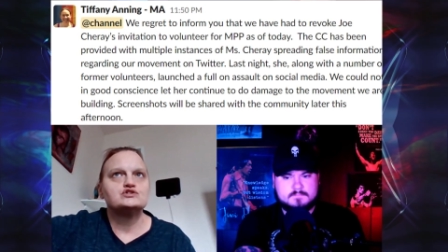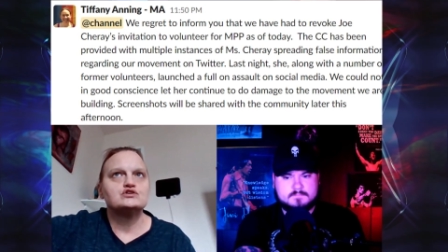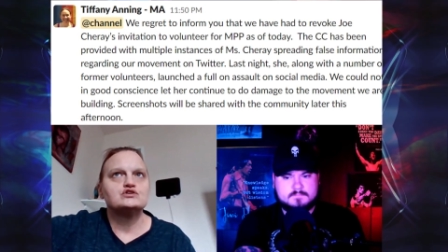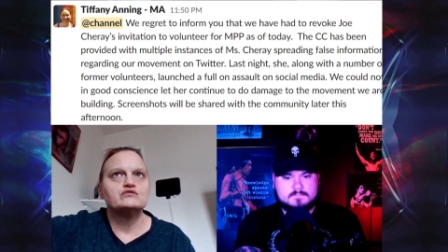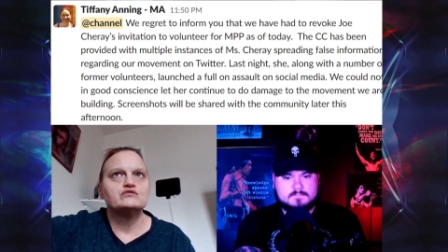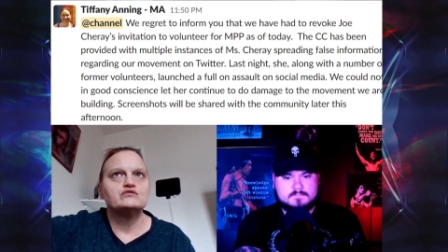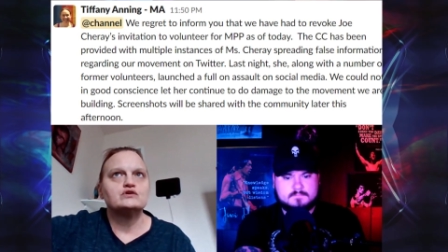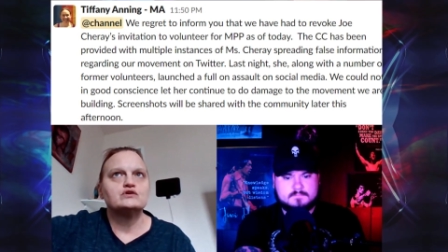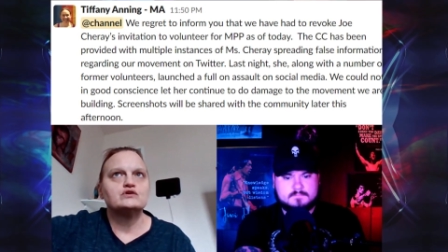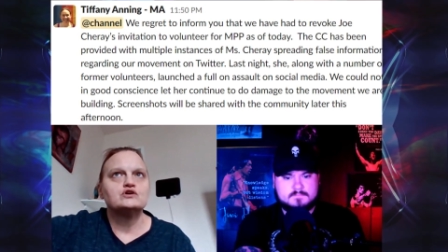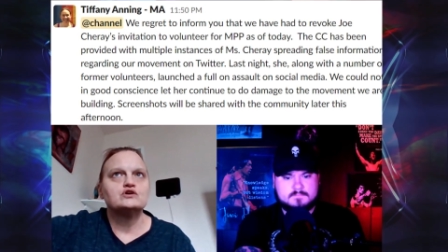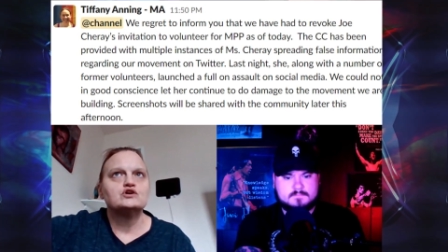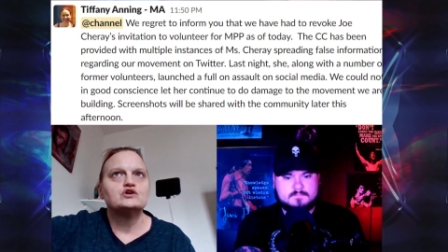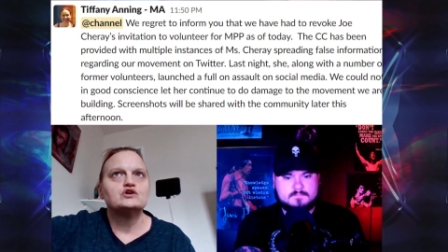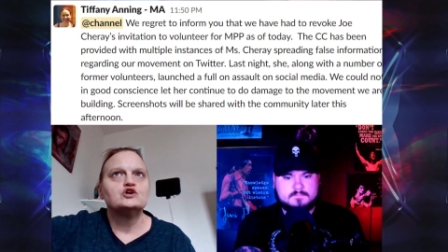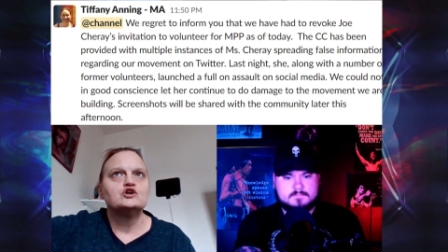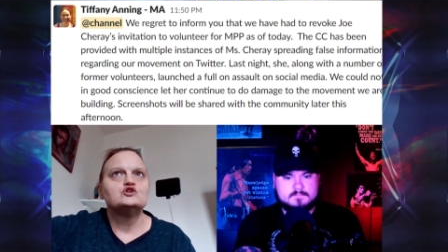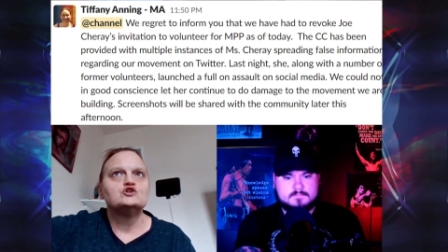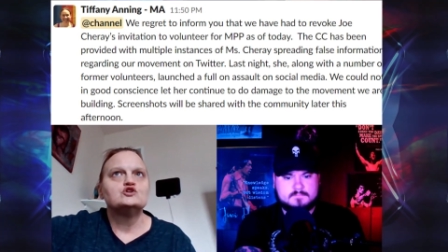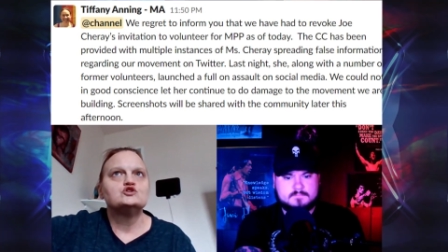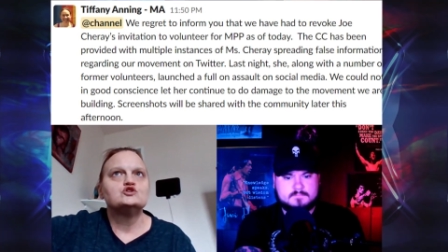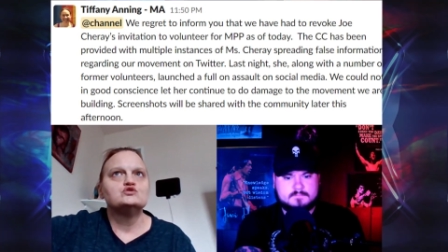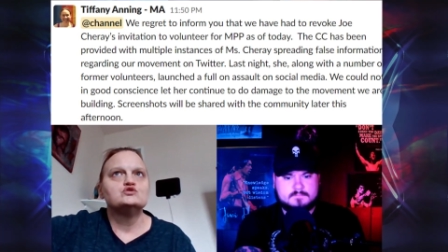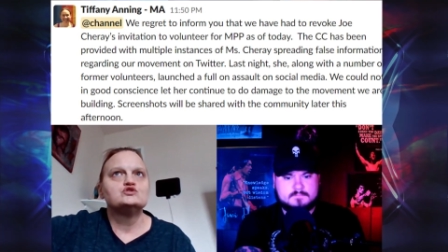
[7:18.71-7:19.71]
server
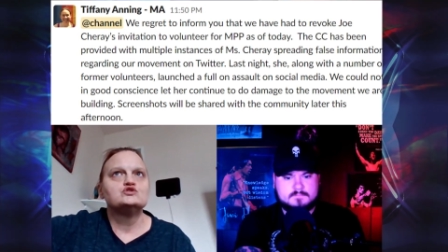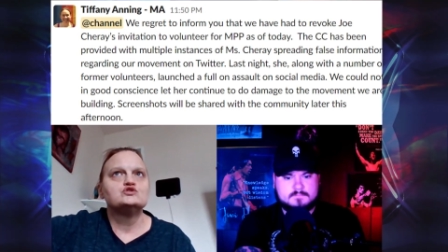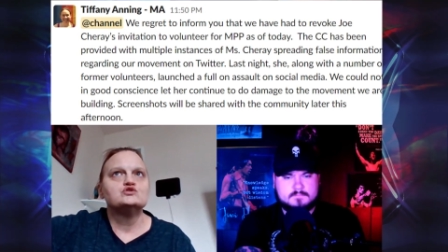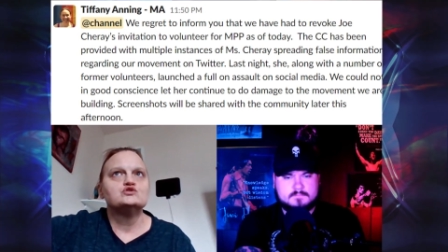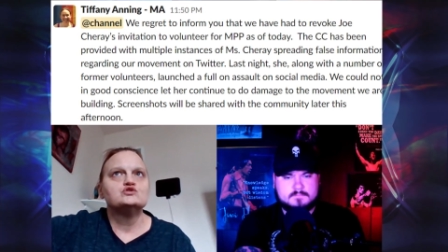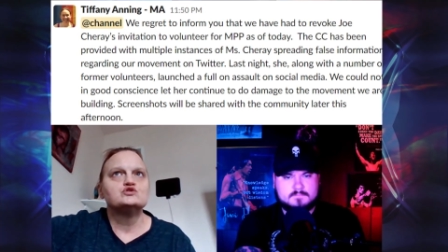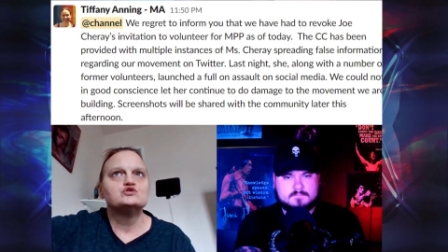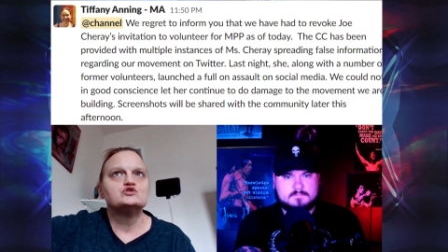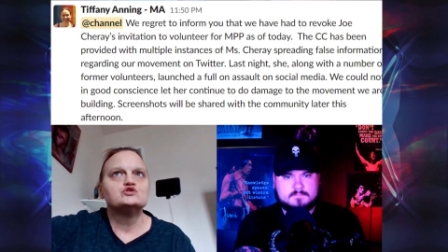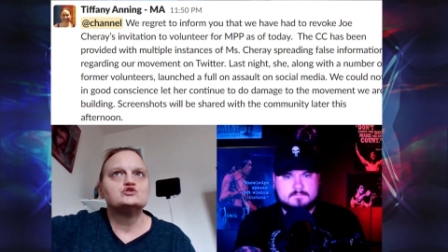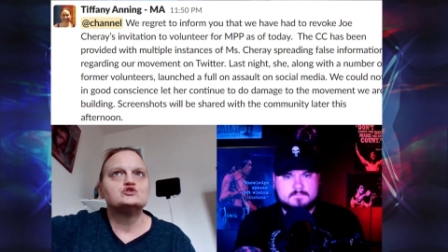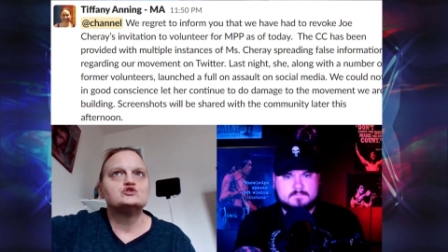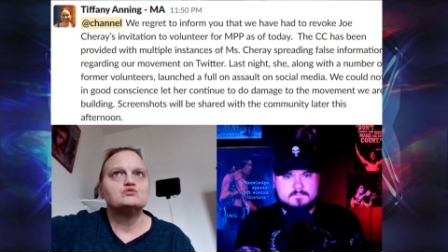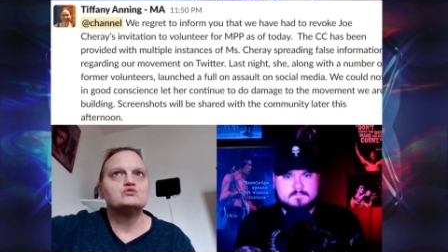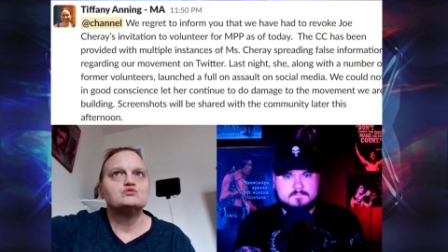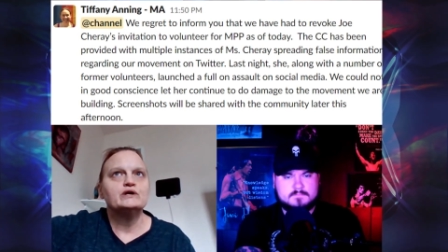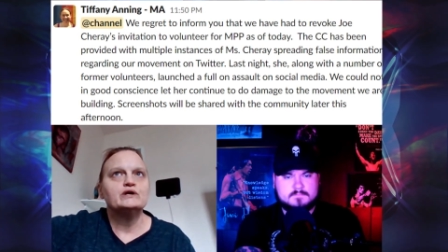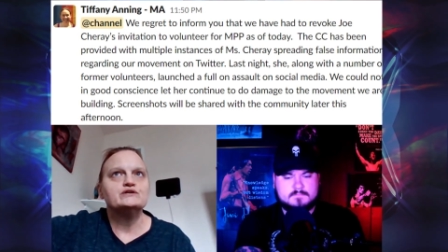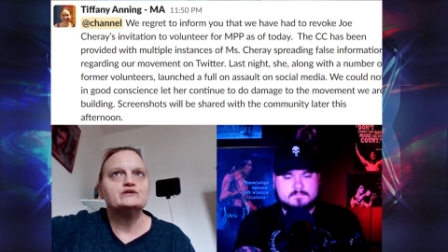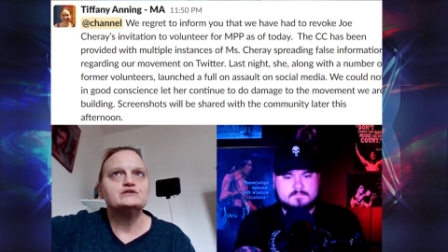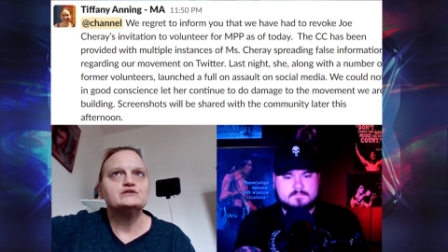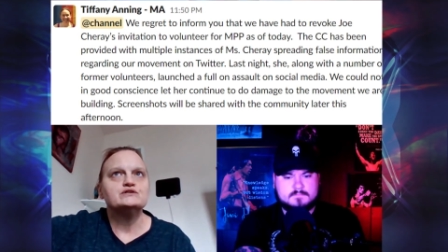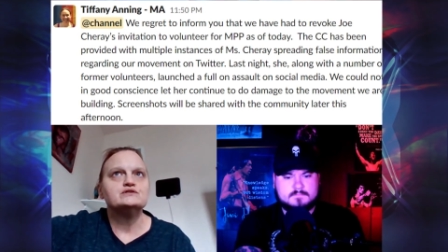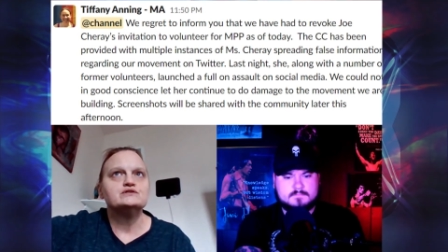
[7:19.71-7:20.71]
to Susan
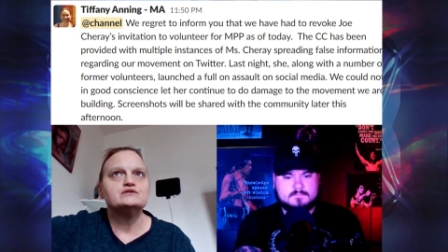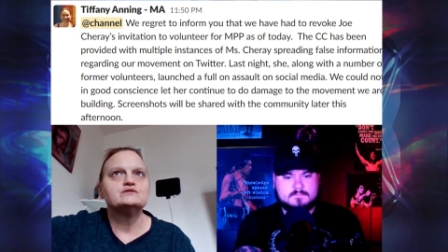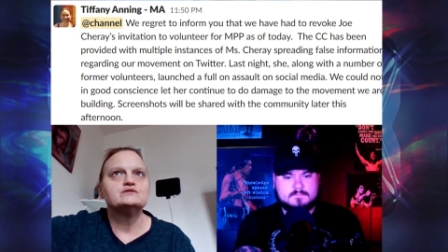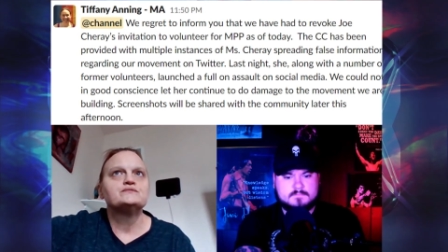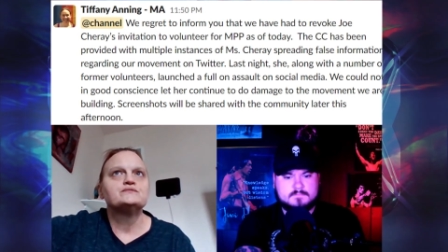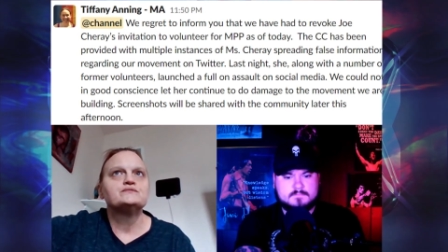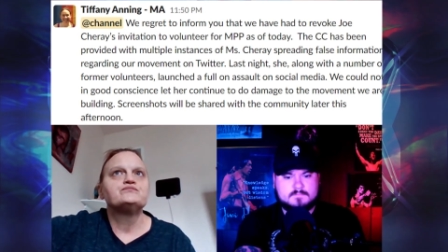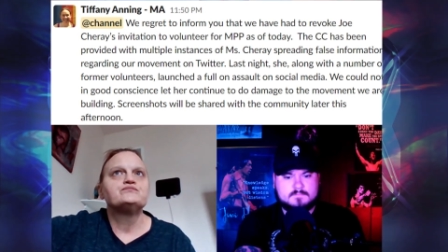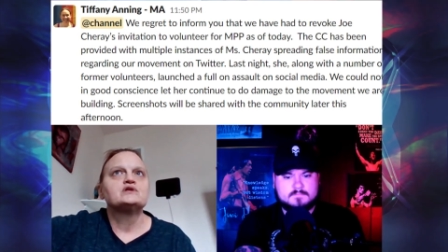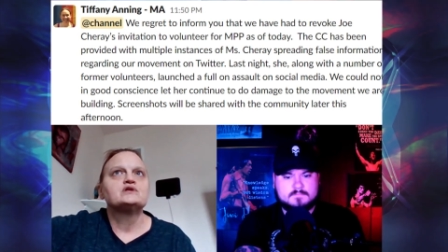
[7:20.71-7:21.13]
Sarandon